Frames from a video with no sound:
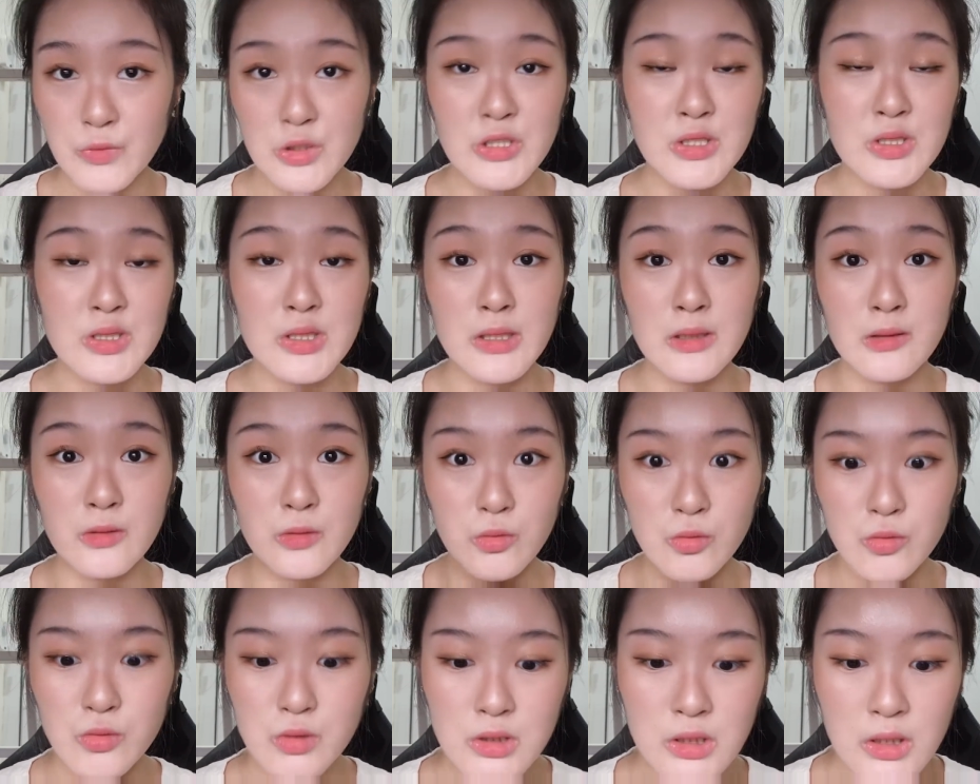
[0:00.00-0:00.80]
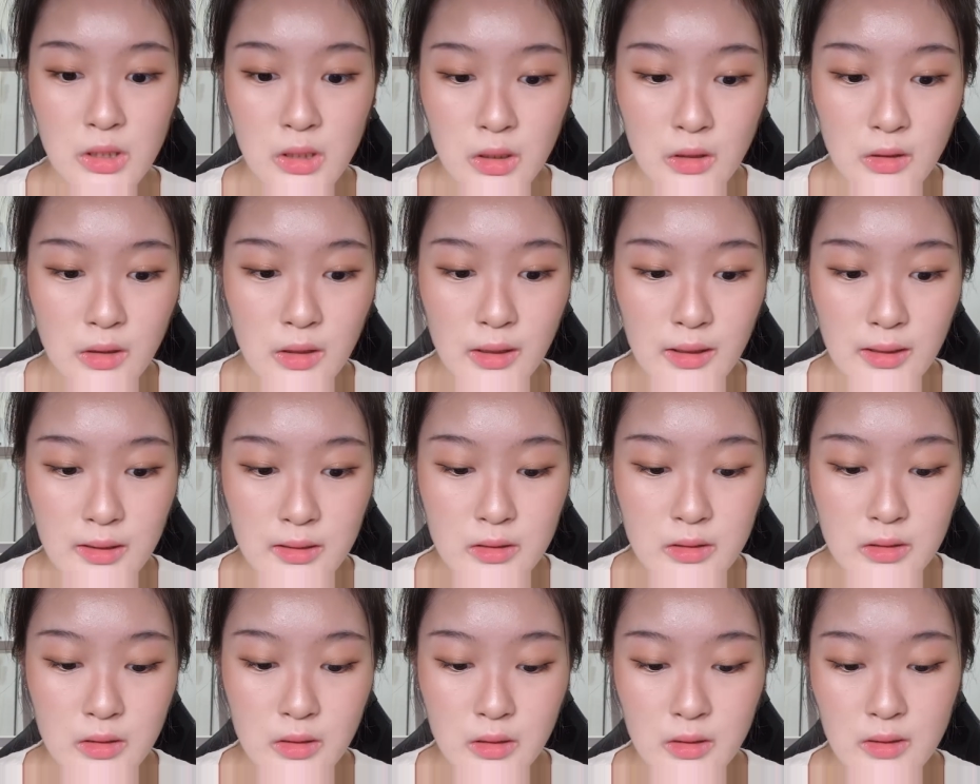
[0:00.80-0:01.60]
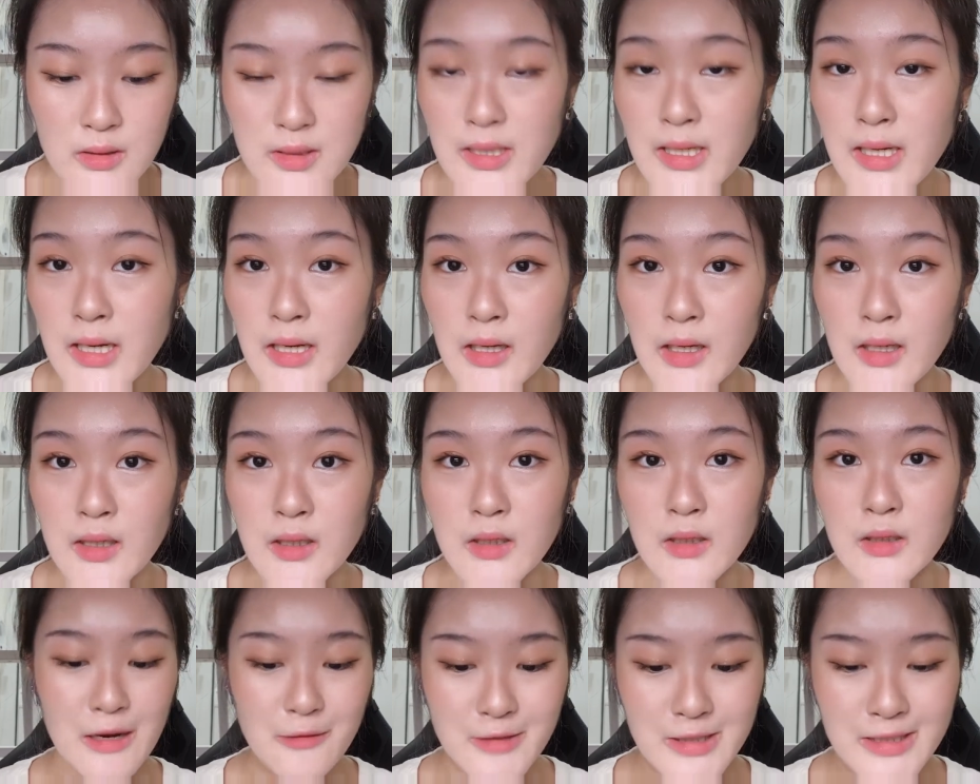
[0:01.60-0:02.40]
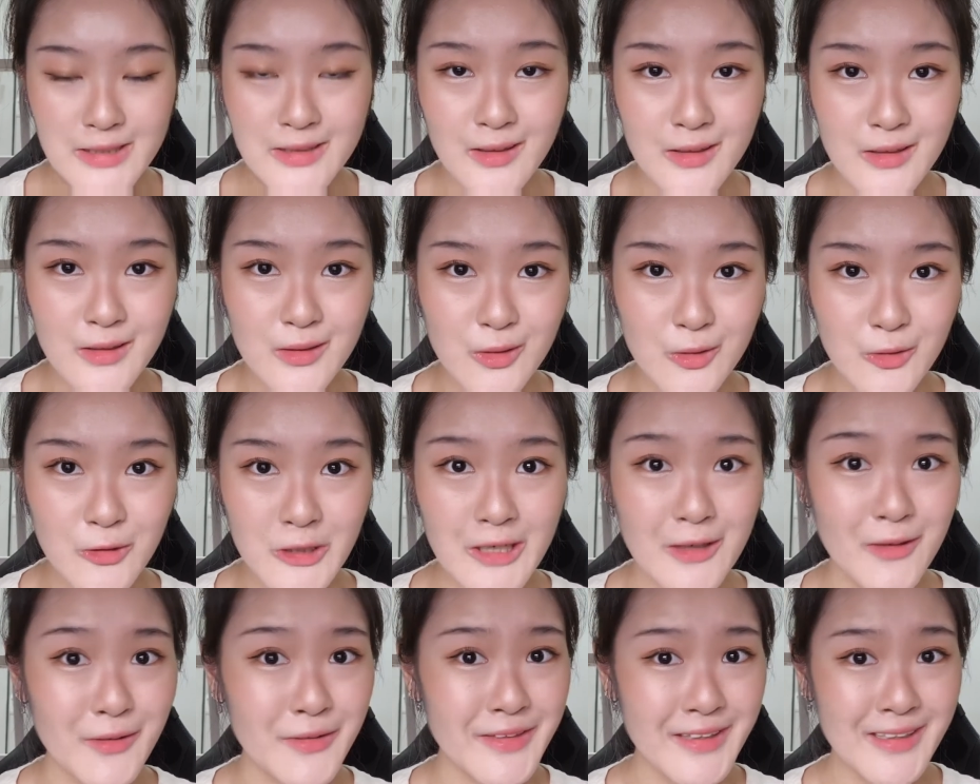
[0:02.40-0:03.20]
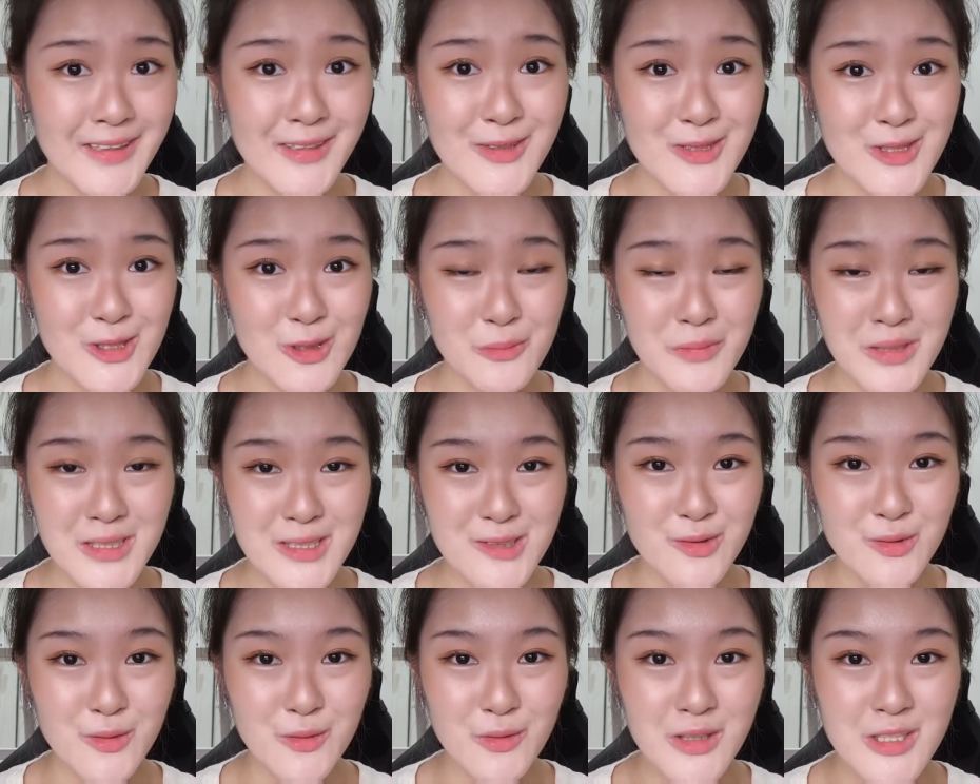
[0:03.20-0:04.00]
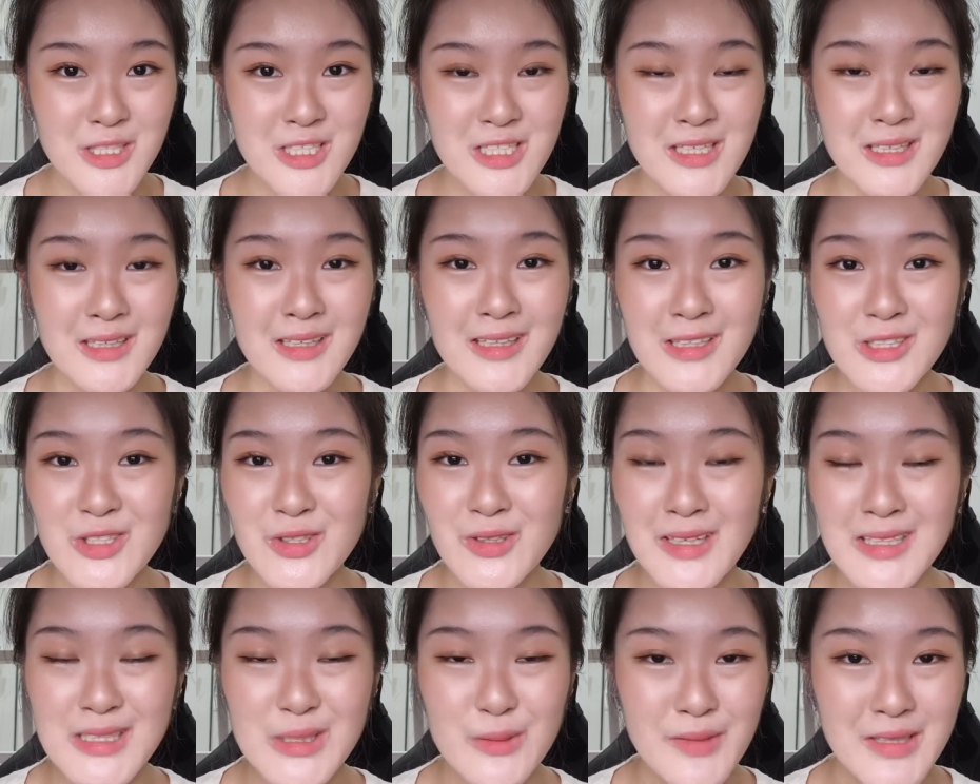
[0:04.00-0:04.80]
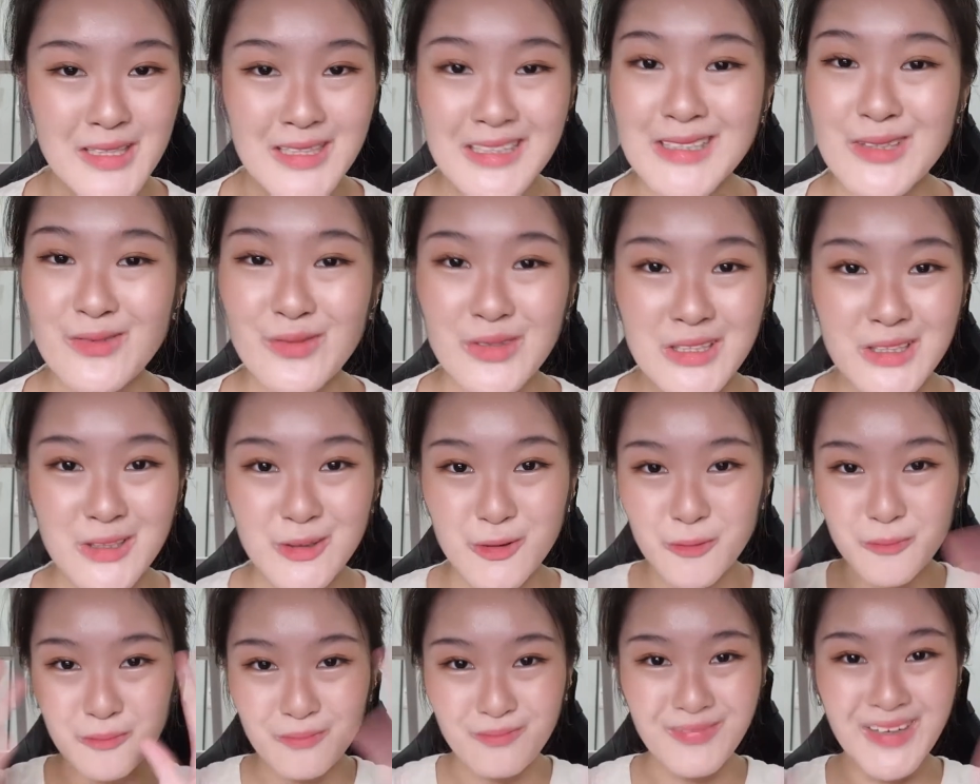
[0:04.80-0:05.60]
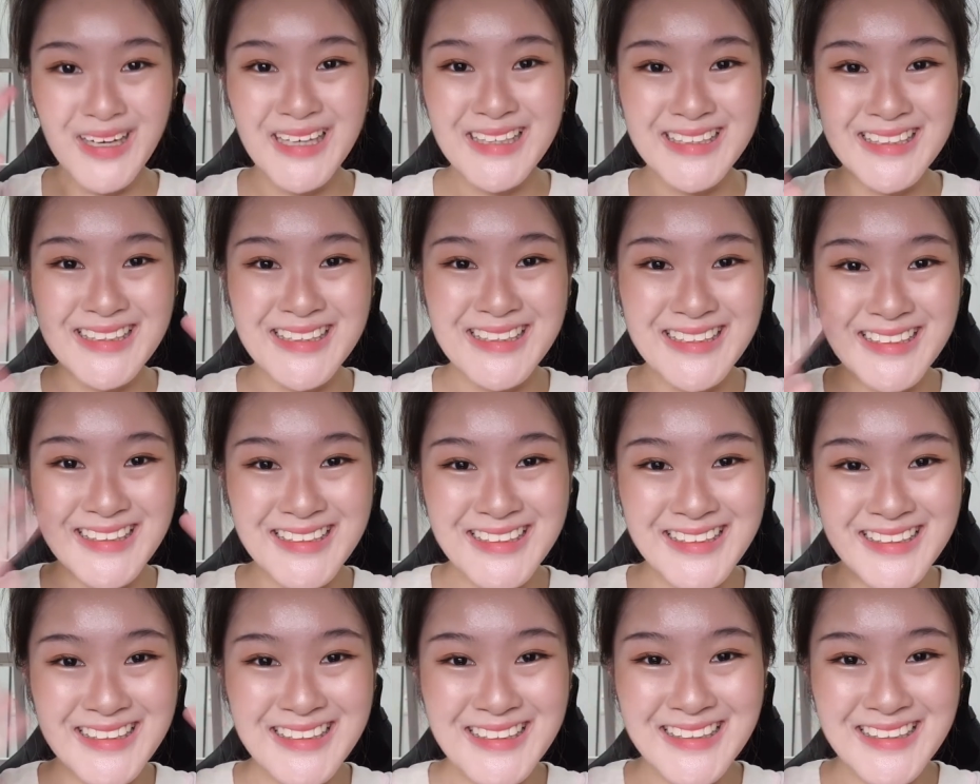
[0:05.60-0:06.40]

just take note. And yeah, I really gotta go now. Thank you so much for watching. Catch you guys in my next video. Bye!